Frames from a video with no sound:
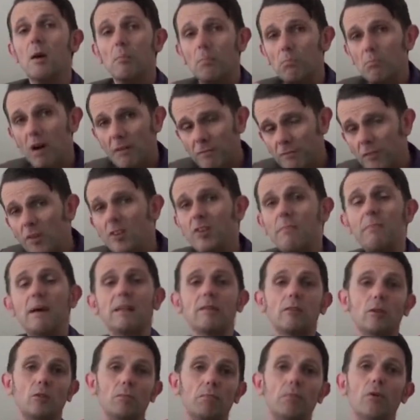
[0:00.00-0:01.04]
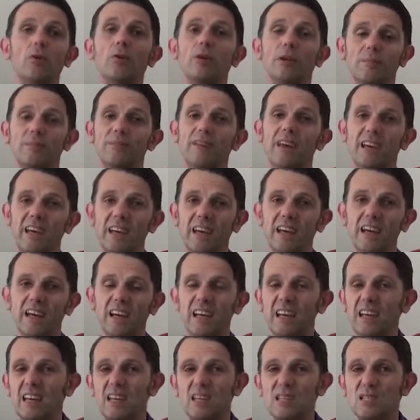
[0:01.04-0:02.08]
My fundamental point here
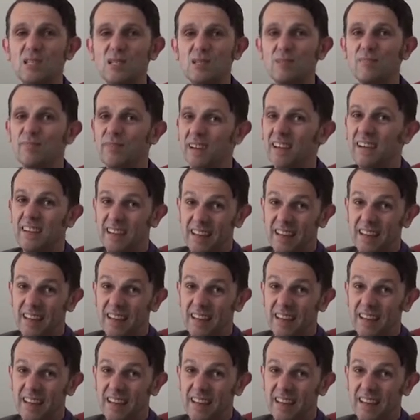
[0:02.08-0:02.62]
is,